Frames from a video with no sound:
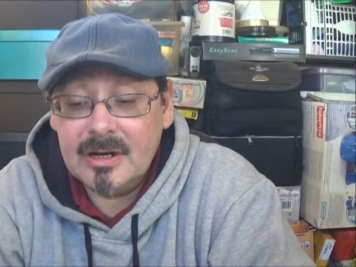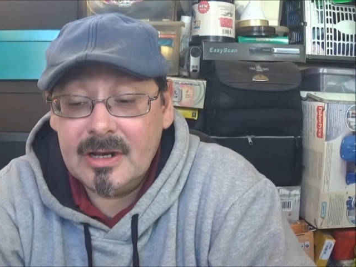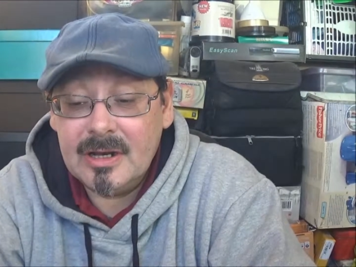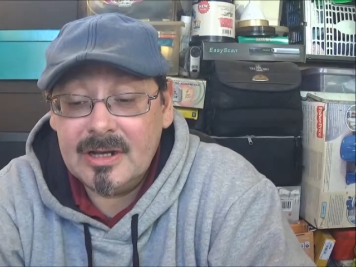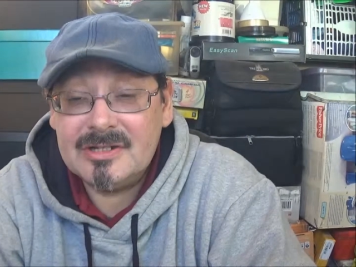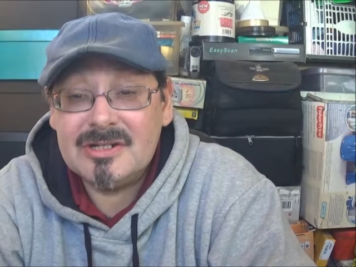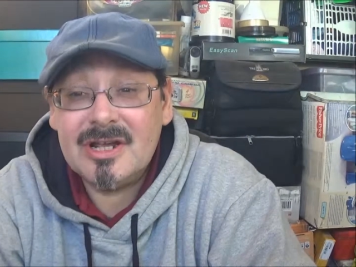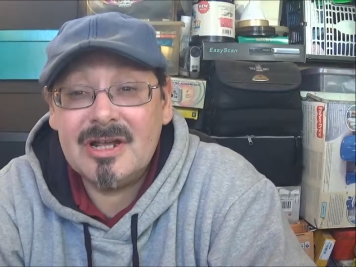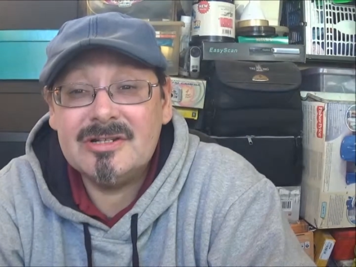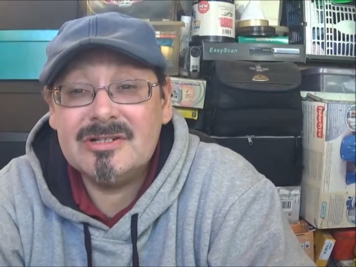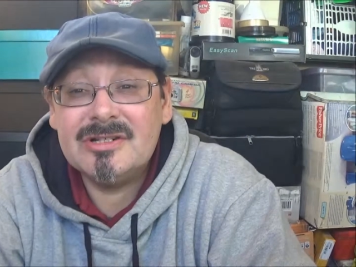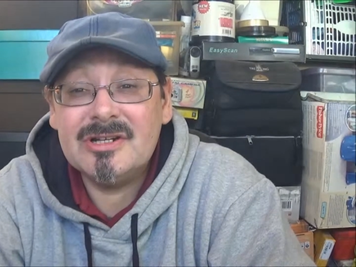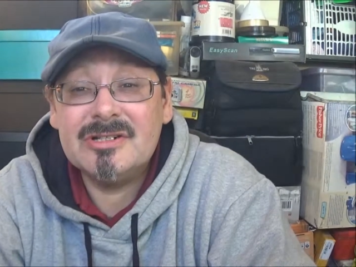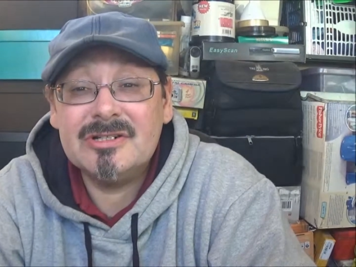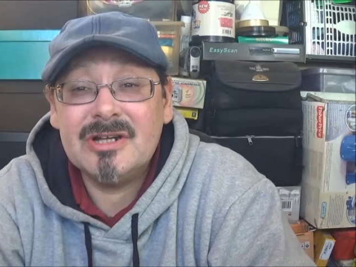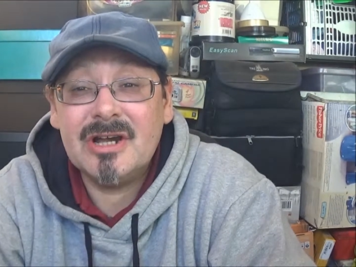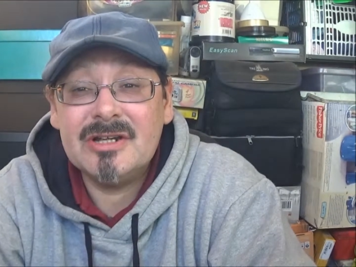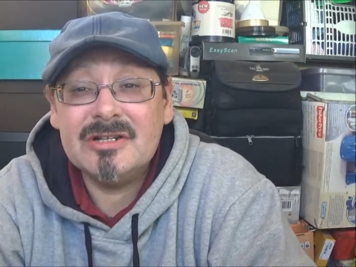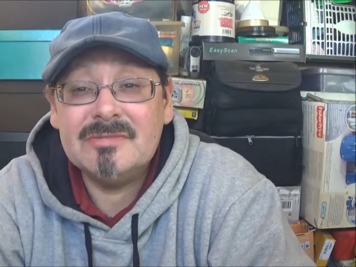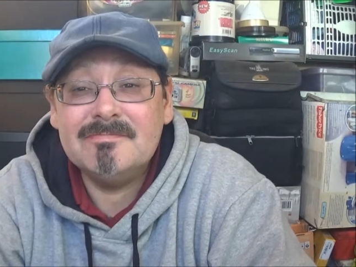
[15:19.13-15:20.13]
it tends to
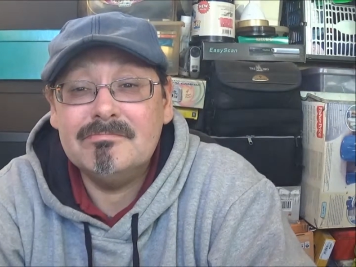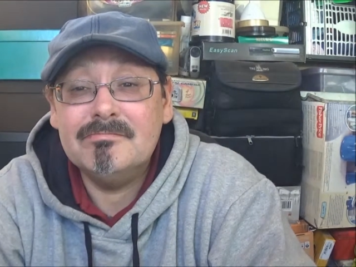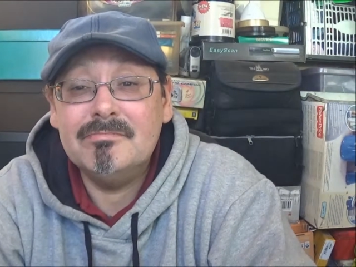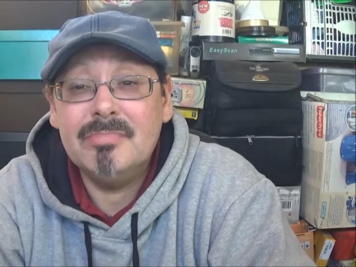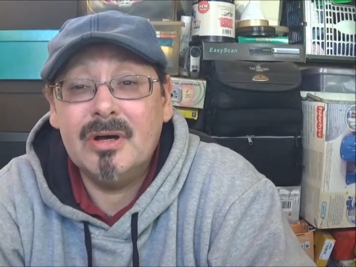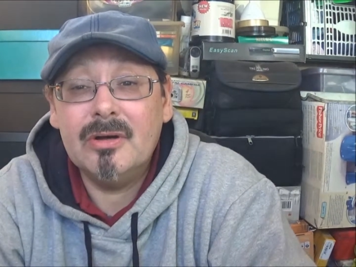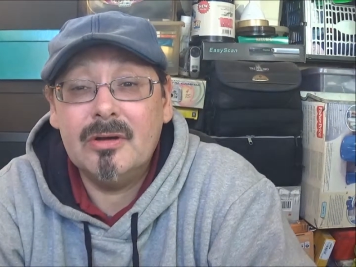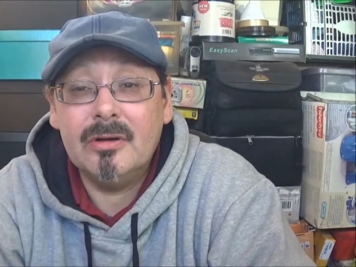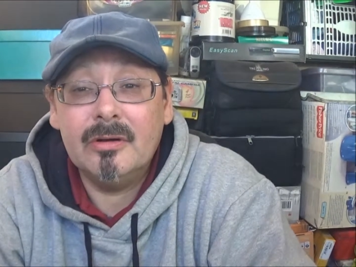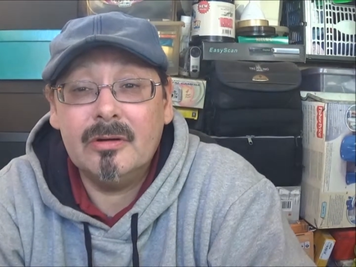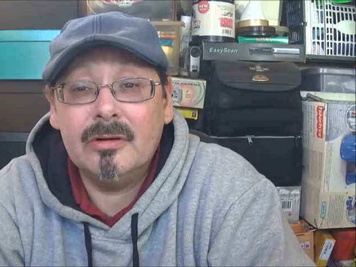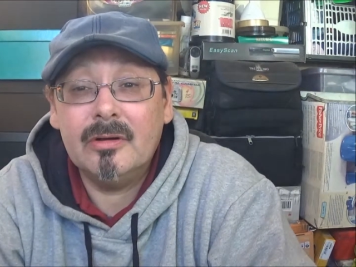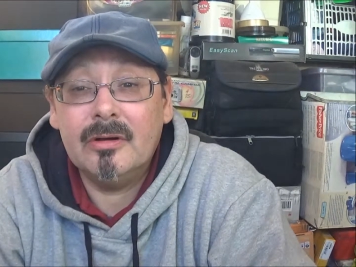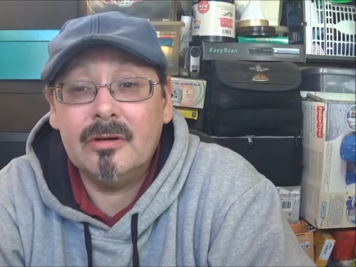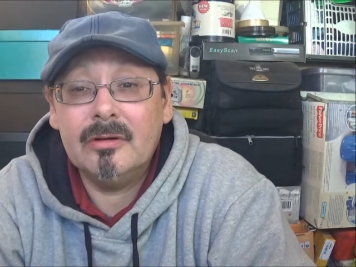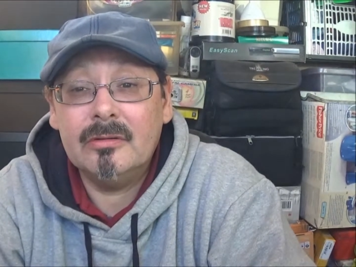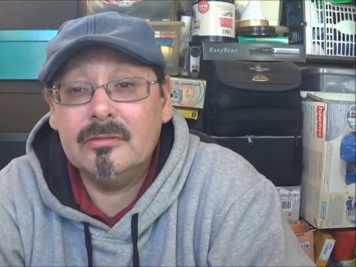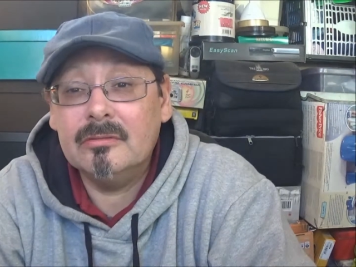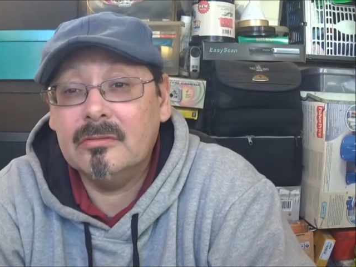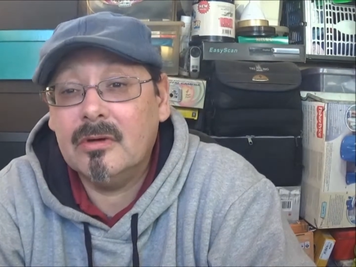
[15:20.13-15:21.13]
taste burnt,
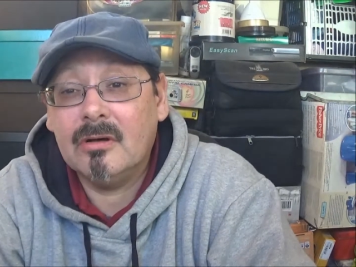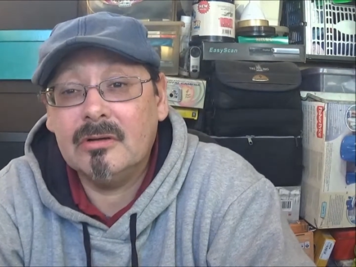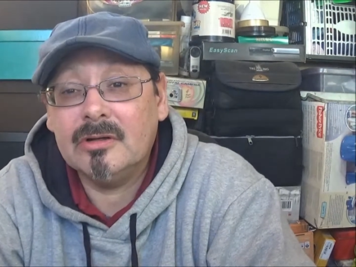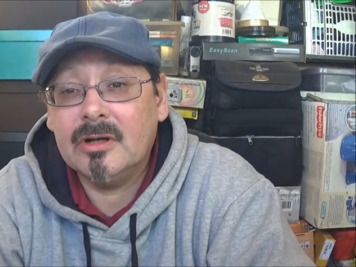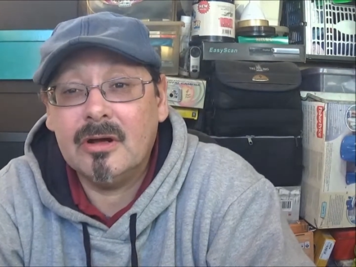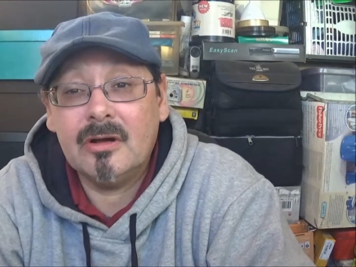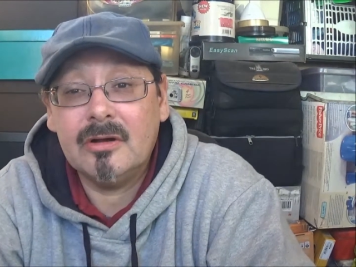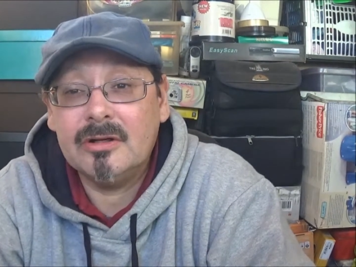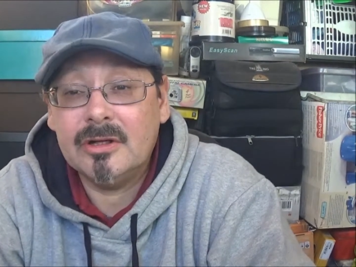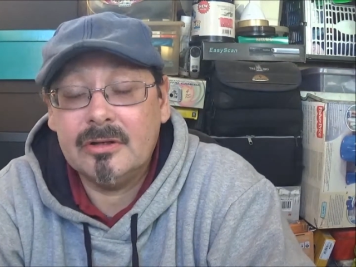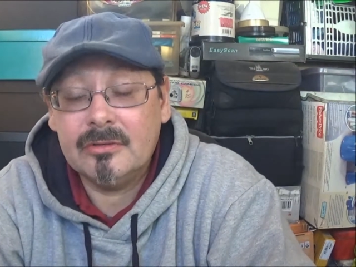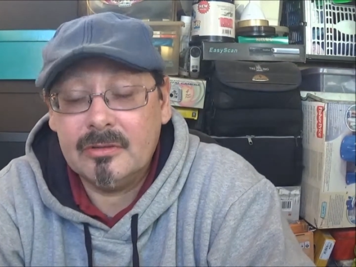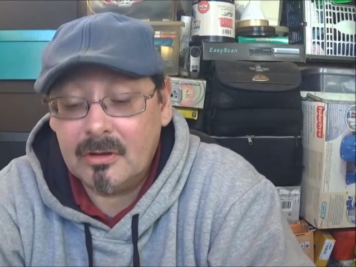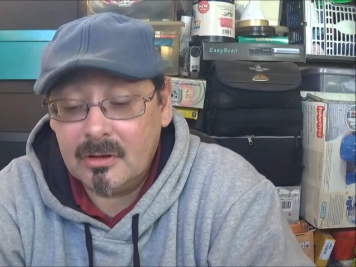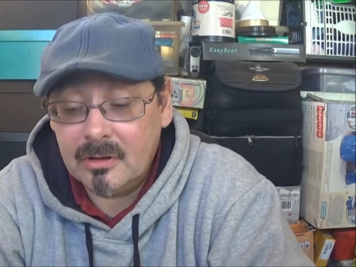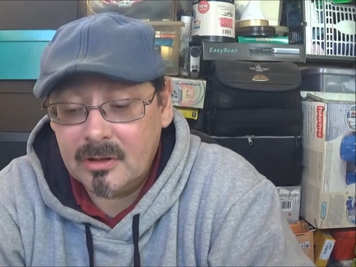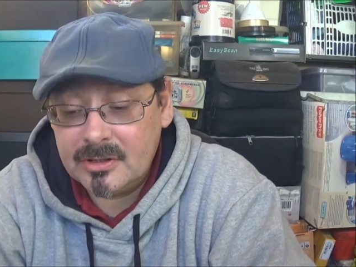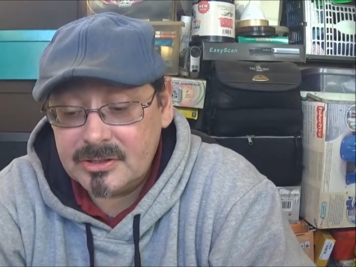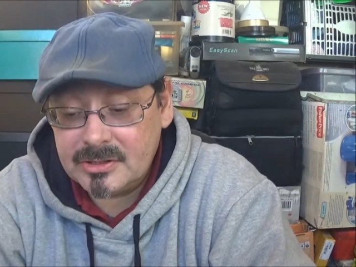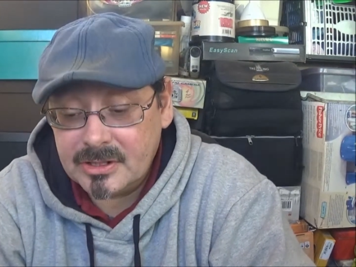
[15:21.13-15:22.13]
and I don't like
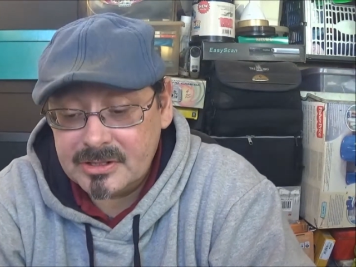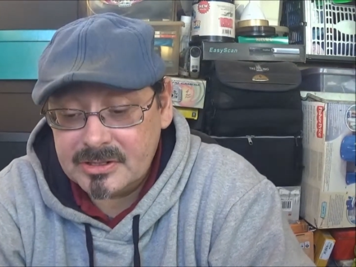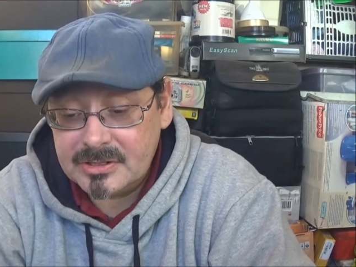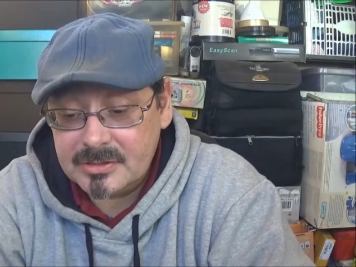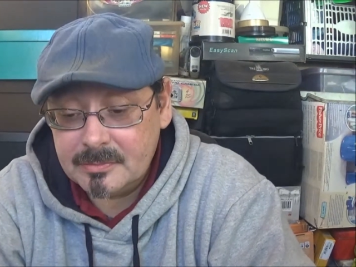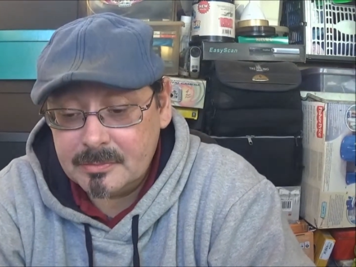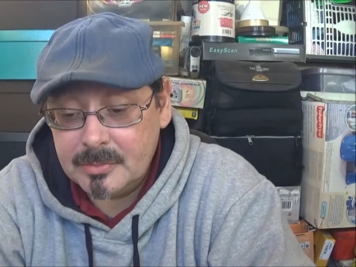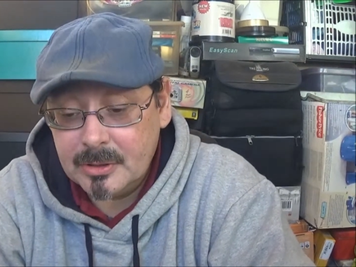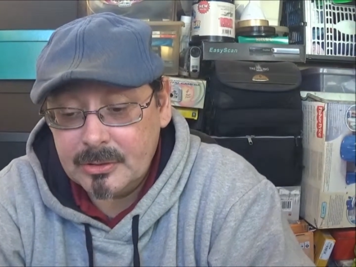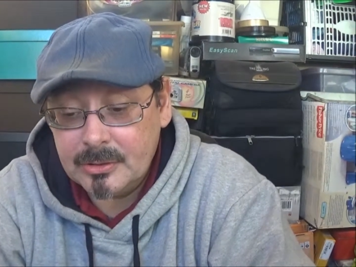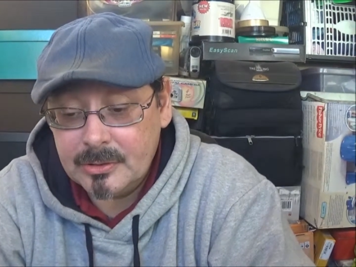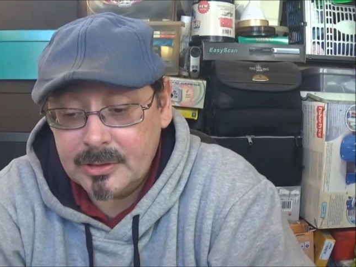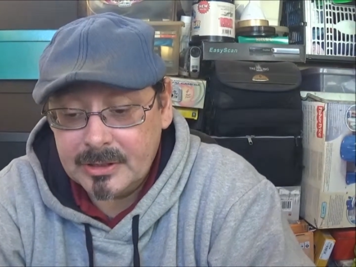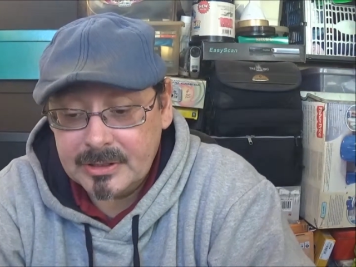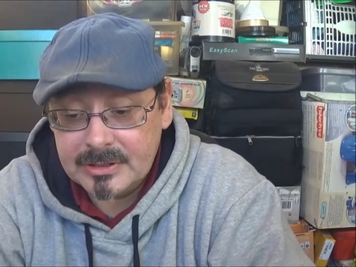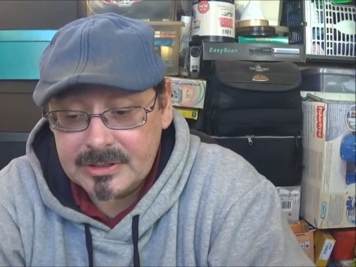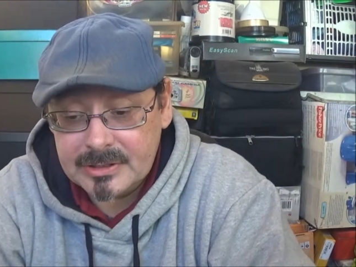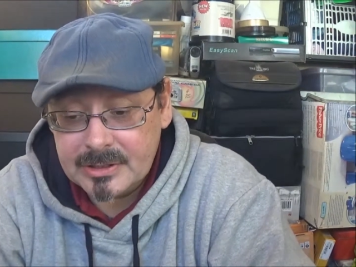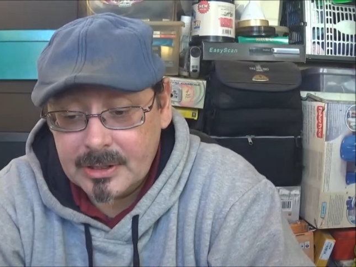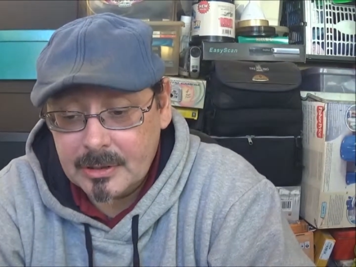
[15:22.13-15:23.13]
the taste of
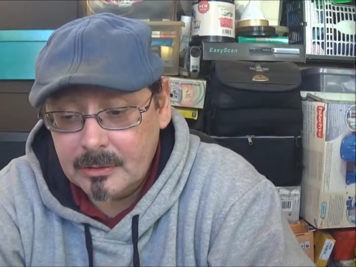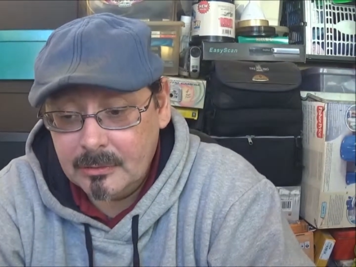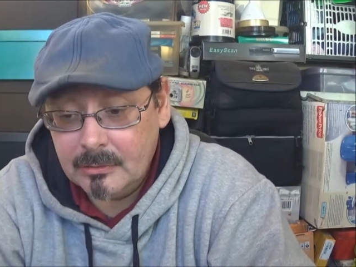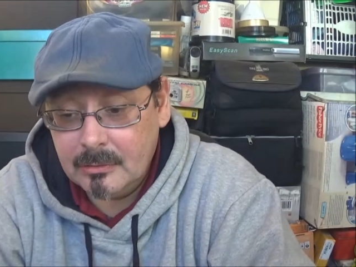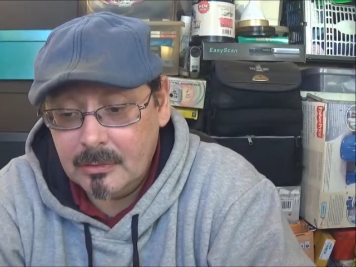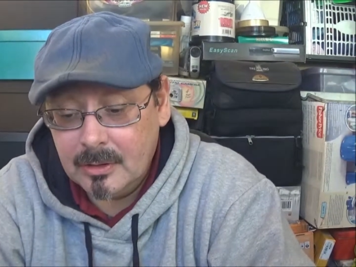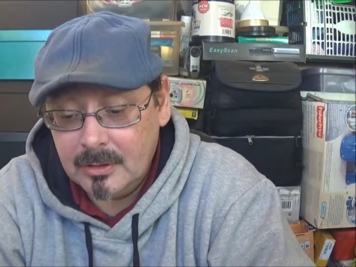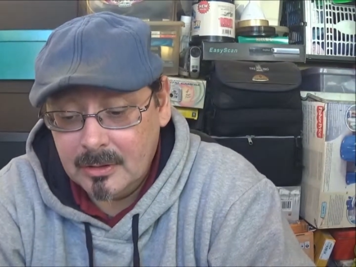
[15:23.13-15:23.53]
burning, so,